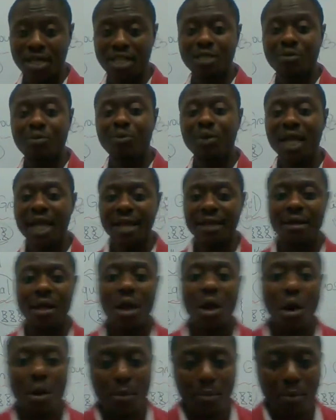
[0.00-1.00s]

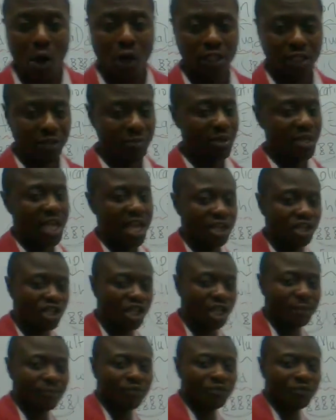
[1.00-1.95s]
explain multiplication.